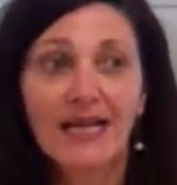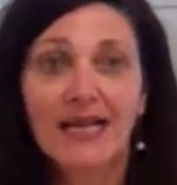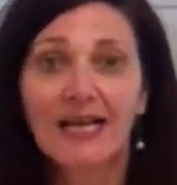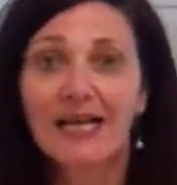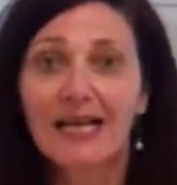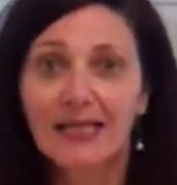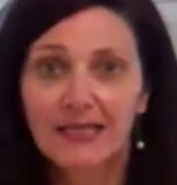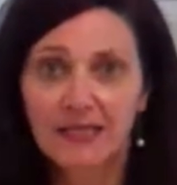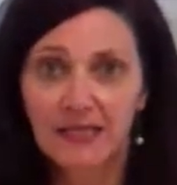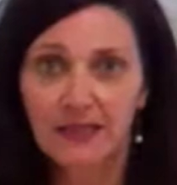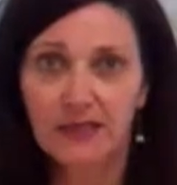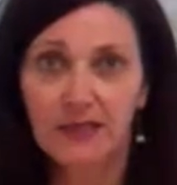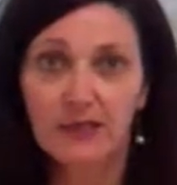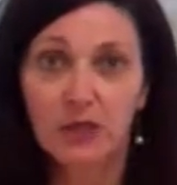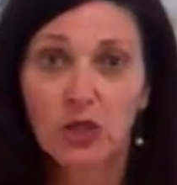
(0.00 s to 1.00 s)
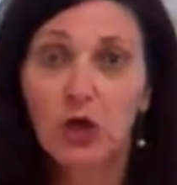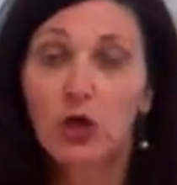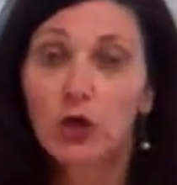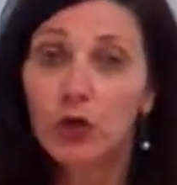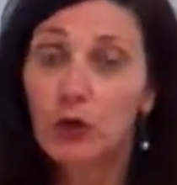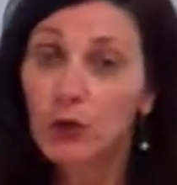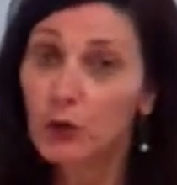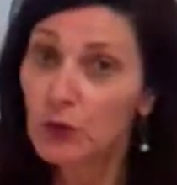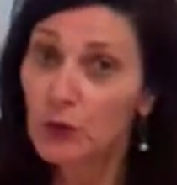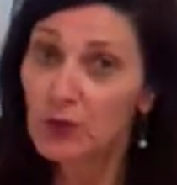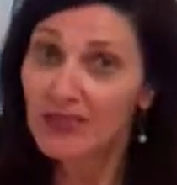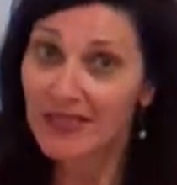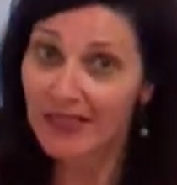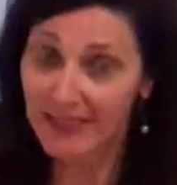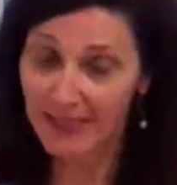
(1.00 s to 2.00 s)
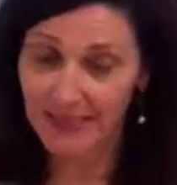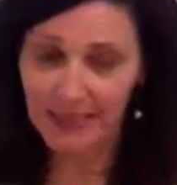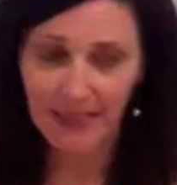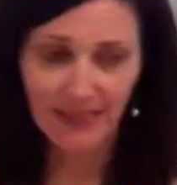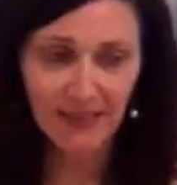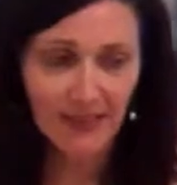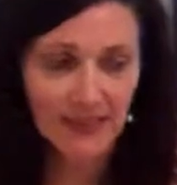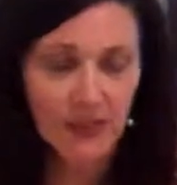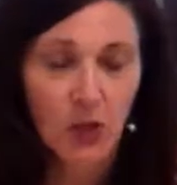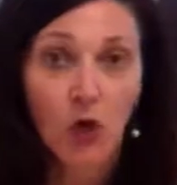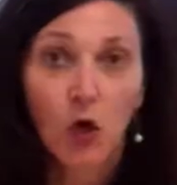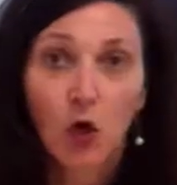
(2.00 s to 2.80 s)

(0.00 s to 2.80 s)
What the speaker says: cleansing it. You can use incense,